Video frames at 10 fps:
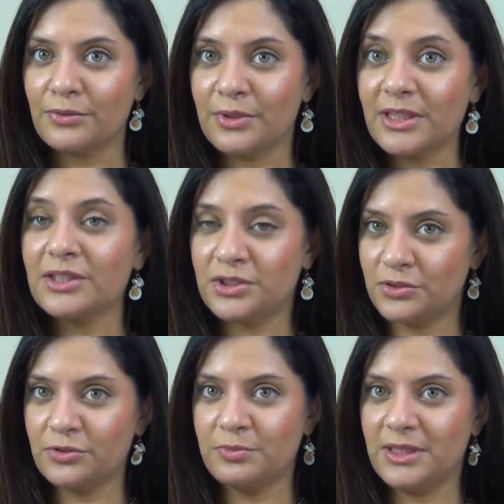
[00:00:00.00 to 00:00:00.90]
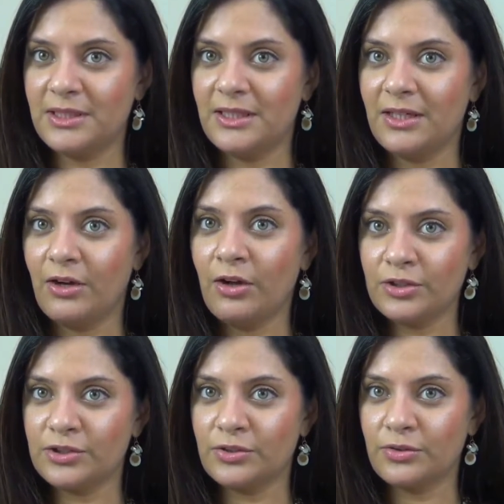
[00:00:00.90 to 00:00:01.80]
really showed me
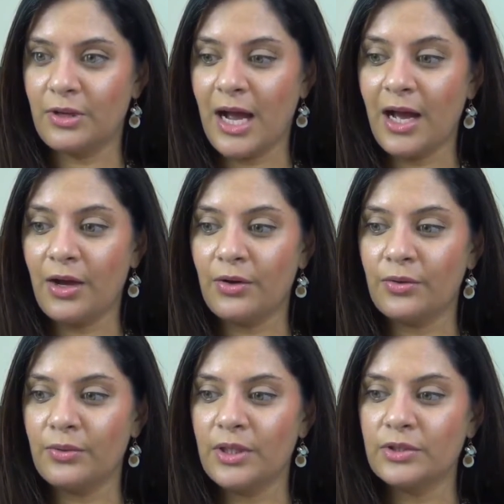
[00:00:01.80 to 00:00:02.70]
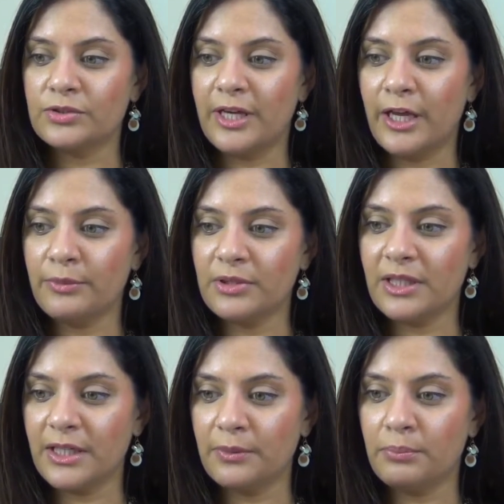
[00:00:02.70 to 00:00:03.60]
also how to
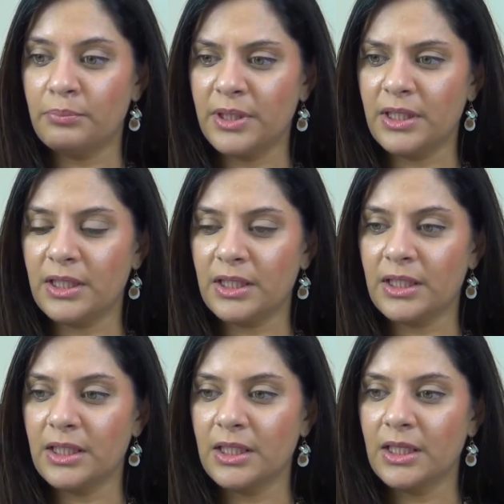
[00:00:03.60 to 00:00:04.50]
emulate being